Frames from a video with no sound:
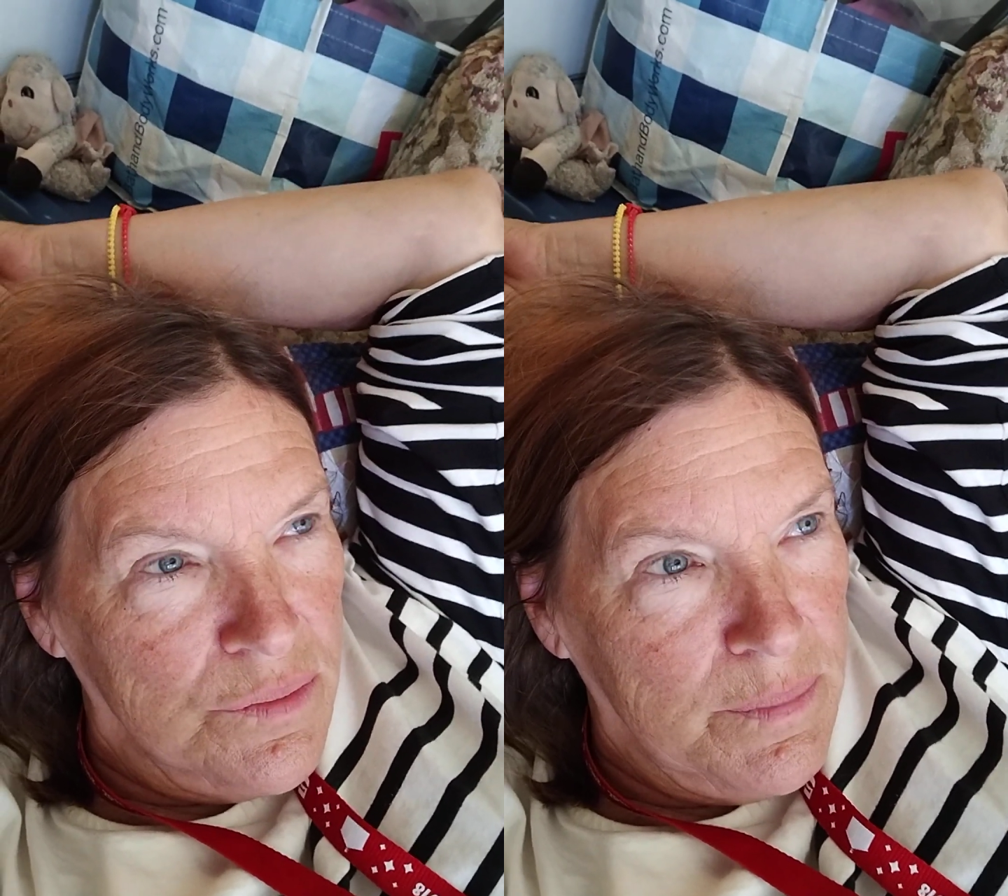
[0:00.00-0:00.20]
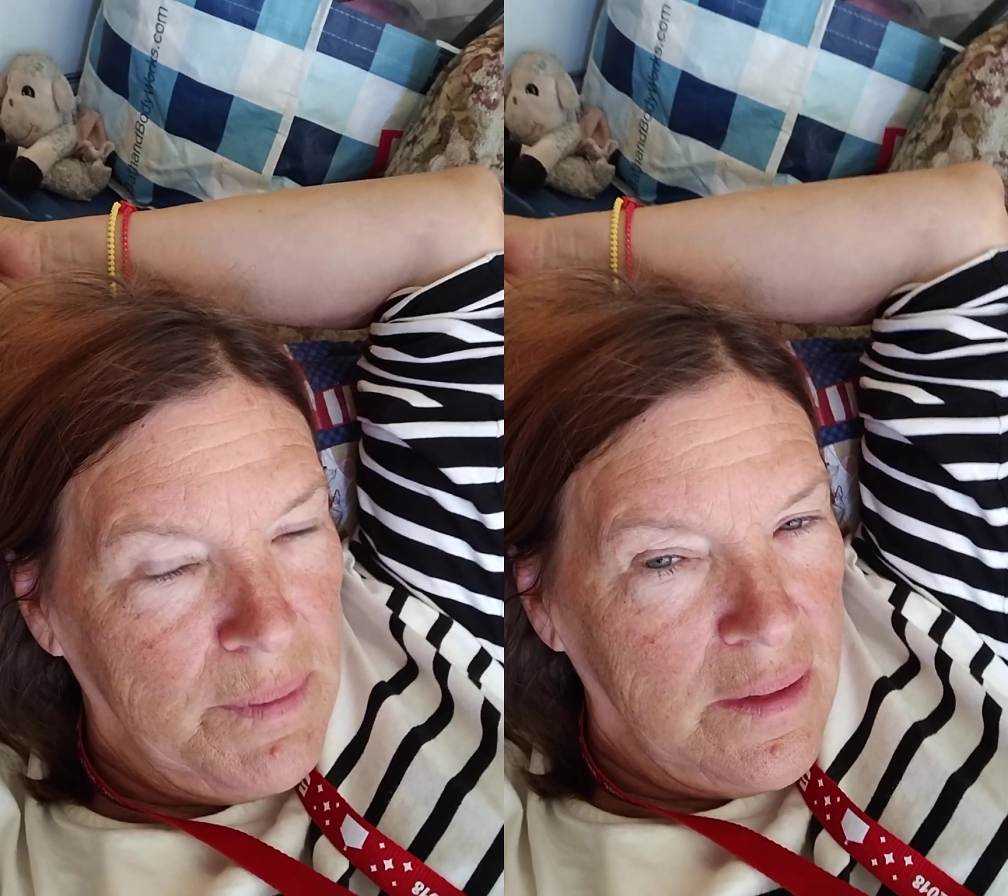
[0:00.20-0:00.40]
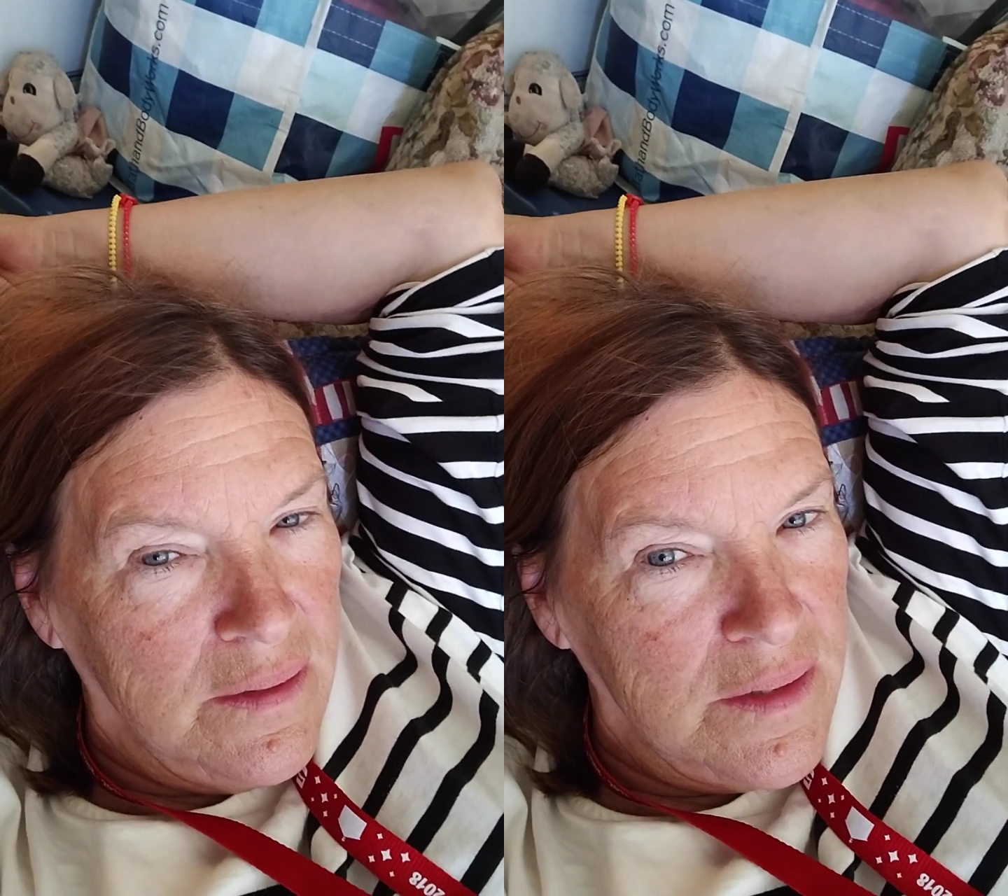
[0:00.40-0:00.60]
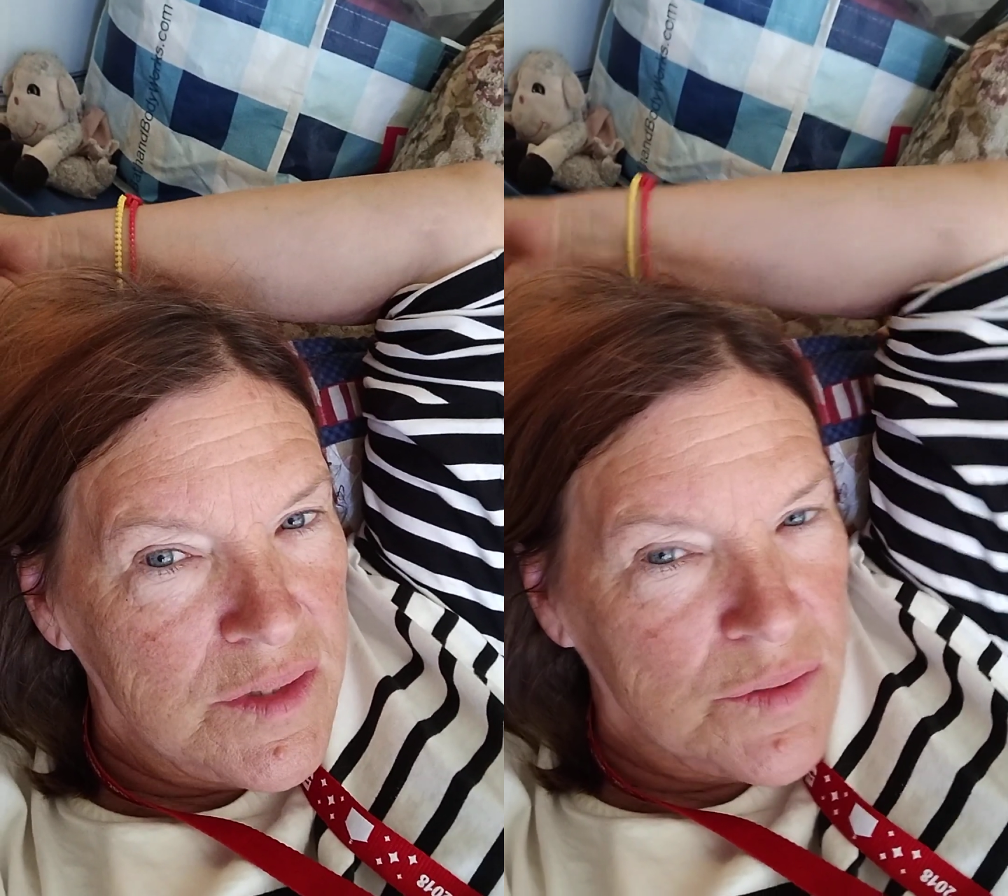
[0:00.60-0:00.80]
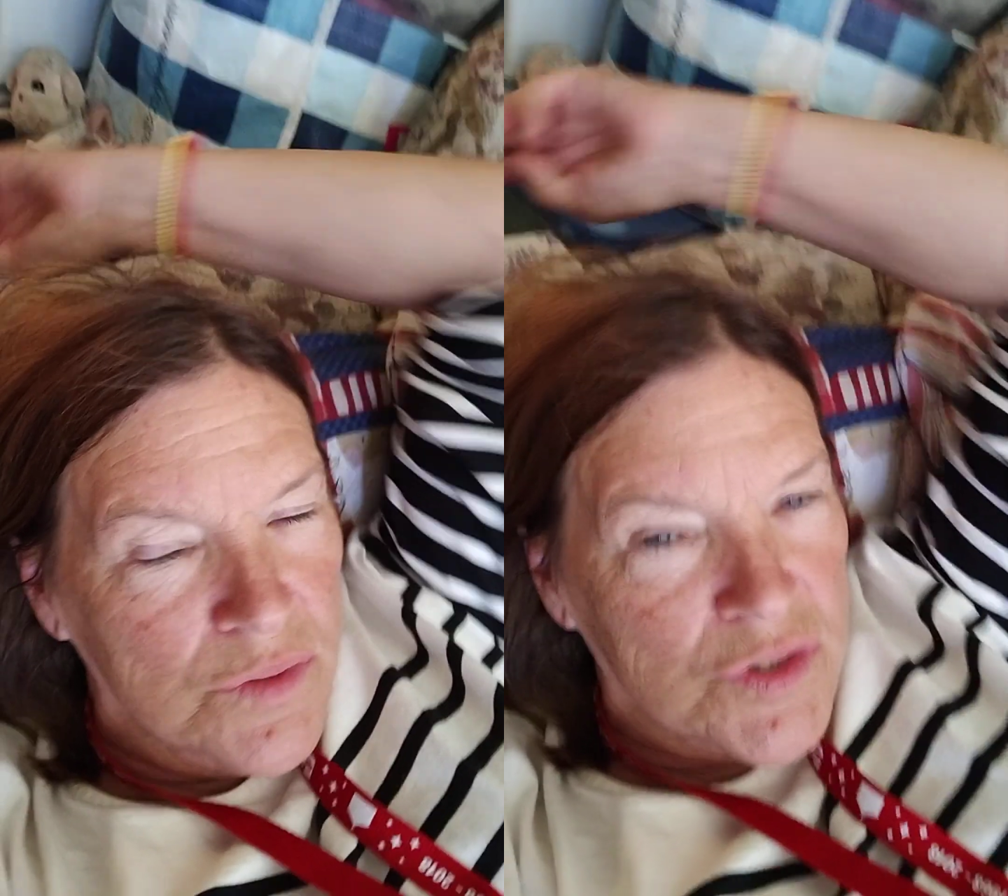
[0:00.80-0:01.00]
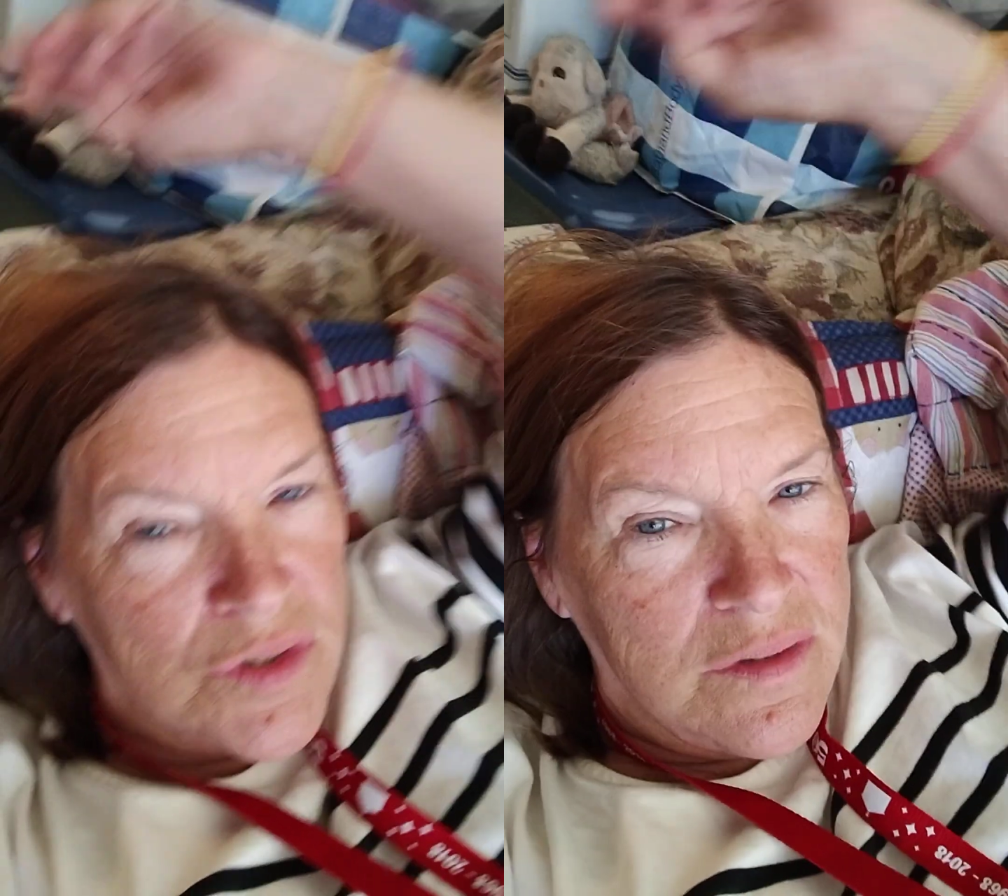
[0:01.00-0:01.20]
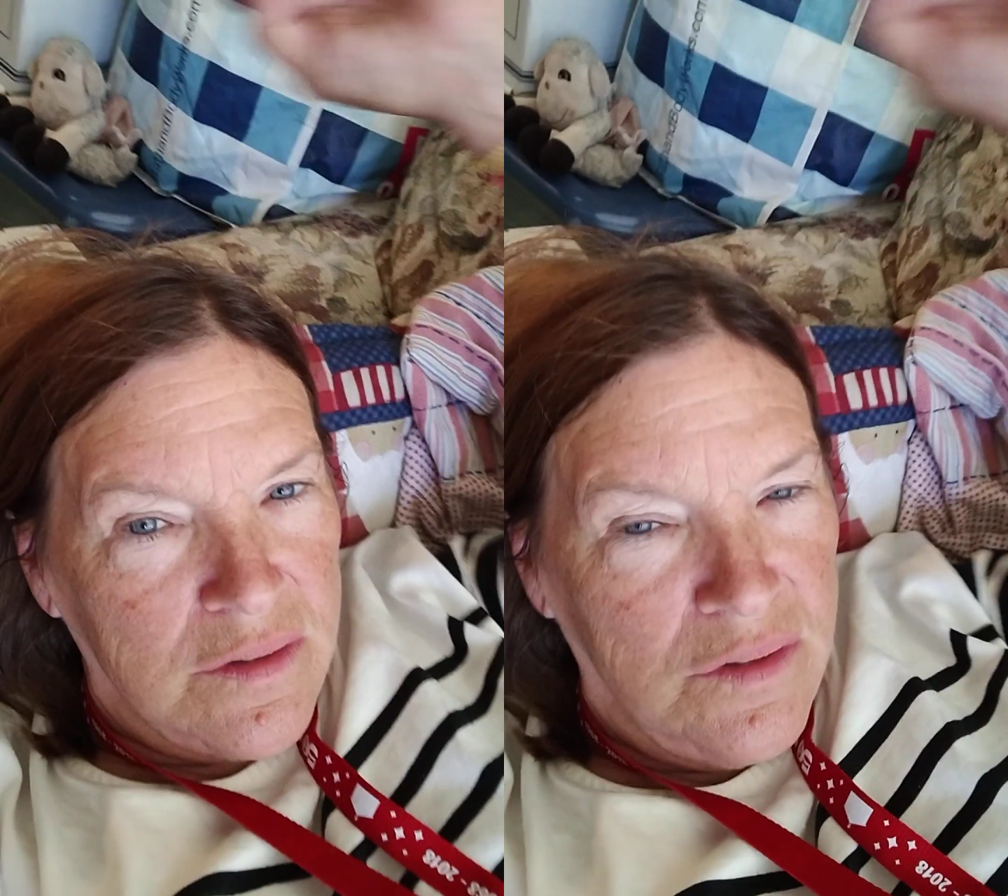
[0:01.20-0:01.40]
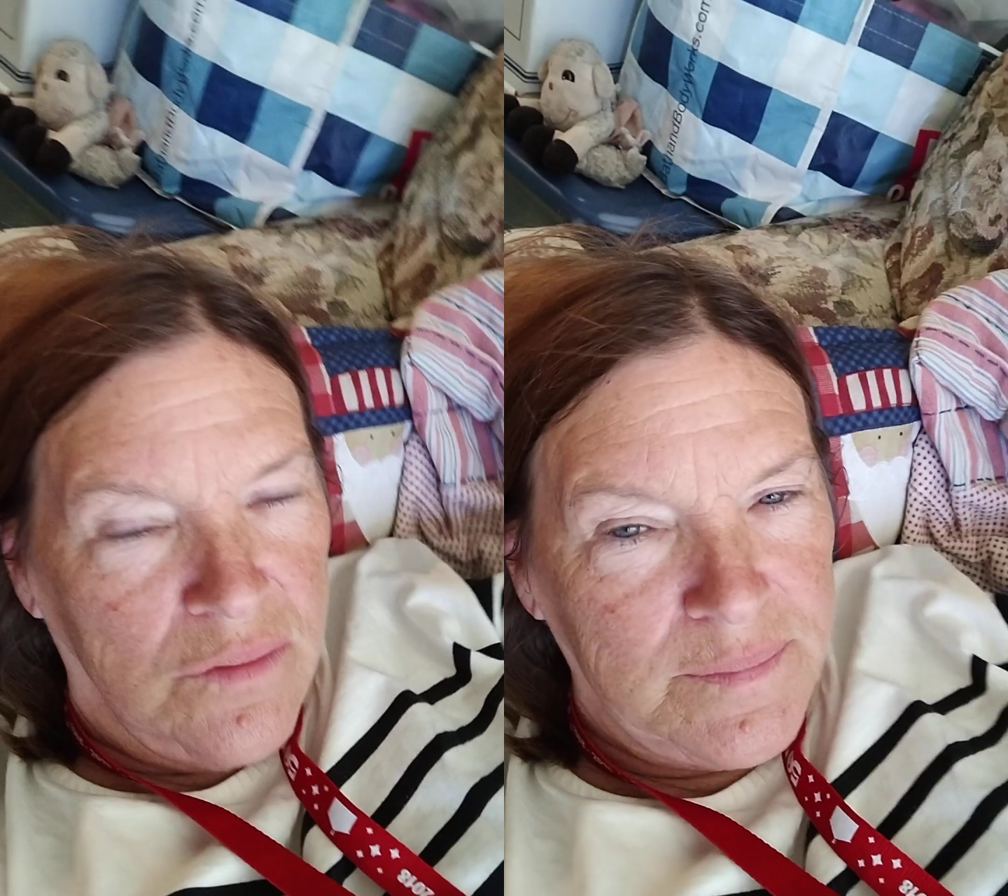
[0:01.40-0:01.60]
rebellious, which,
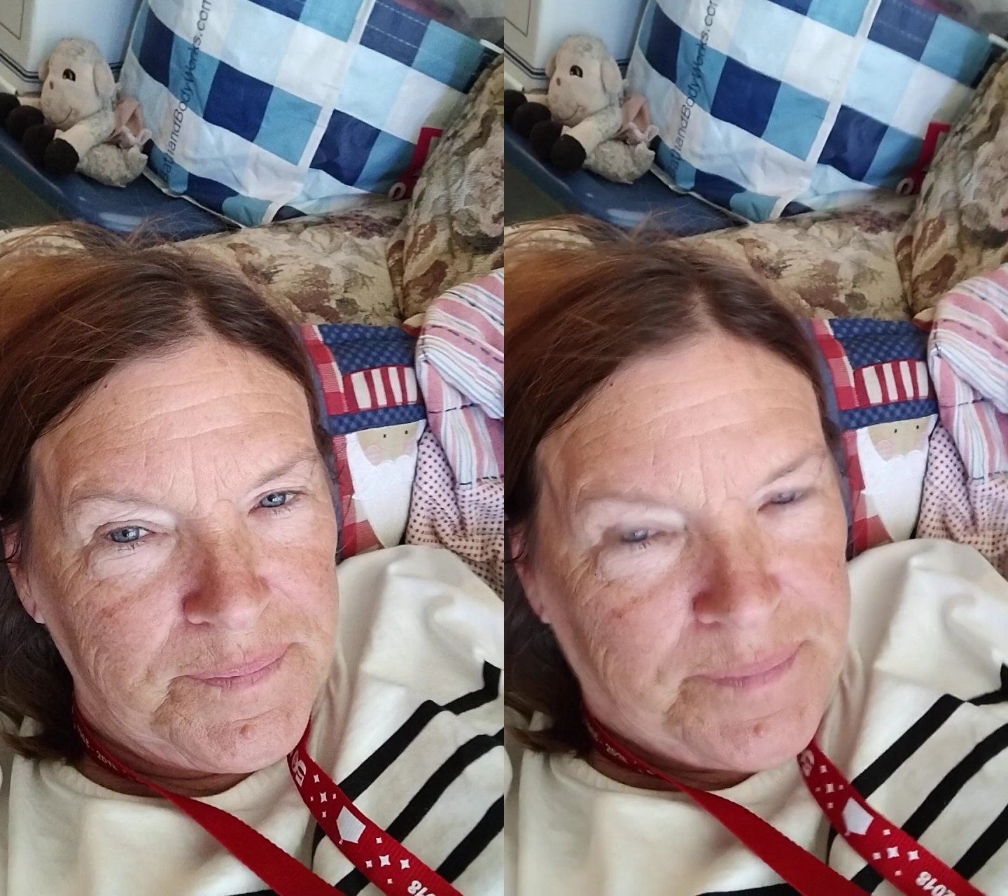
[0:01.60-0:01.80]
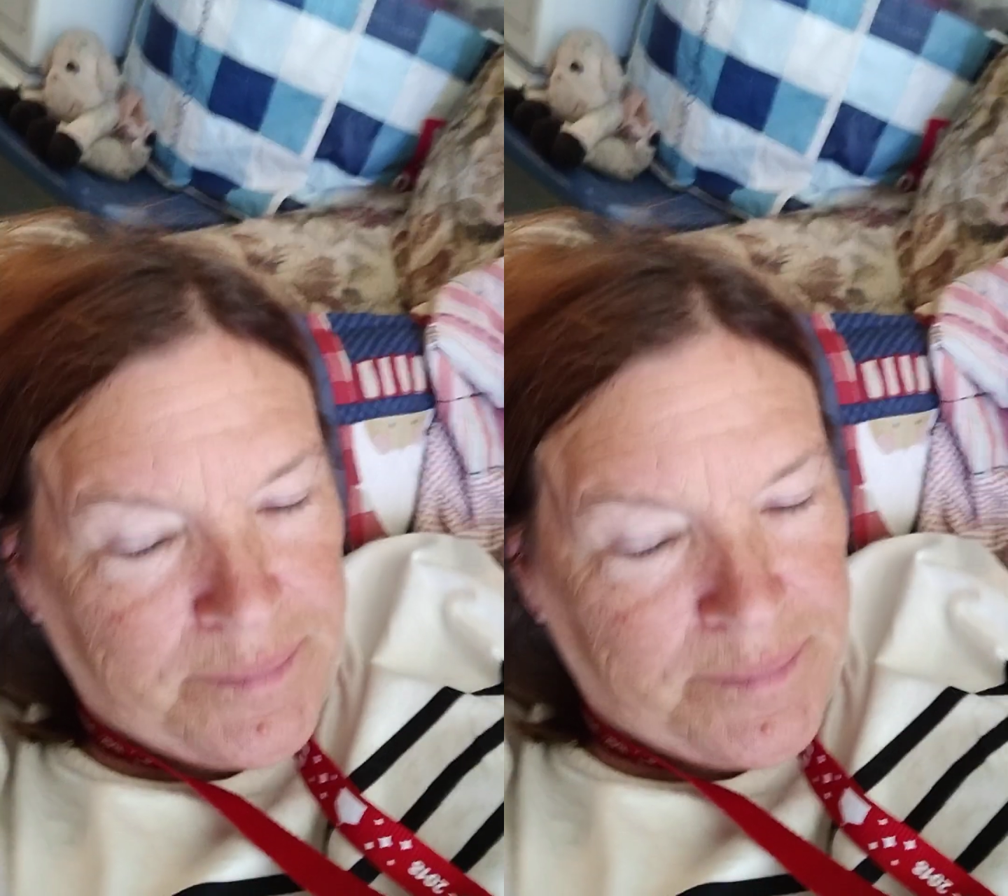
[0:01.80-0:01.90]
you know,